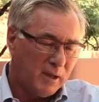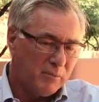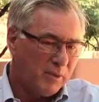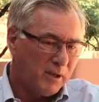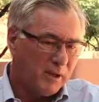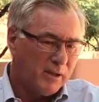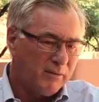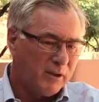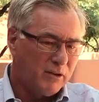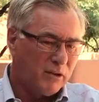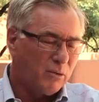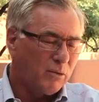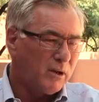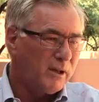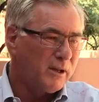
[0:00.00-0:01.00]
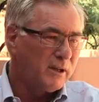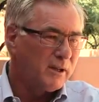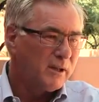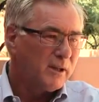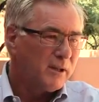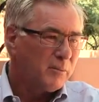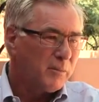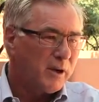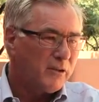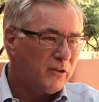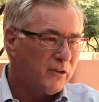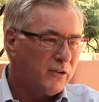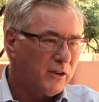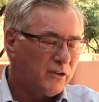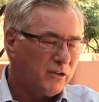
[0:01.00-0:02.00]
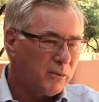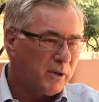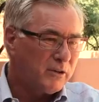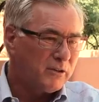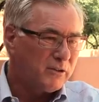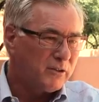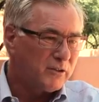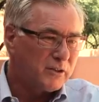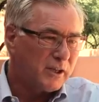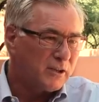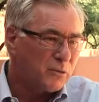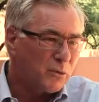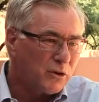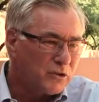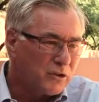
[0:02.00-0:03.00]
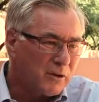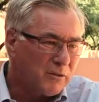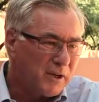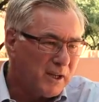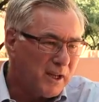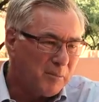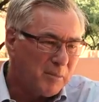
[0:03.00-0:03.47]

I believe it totally, because the situation just gets worse every day,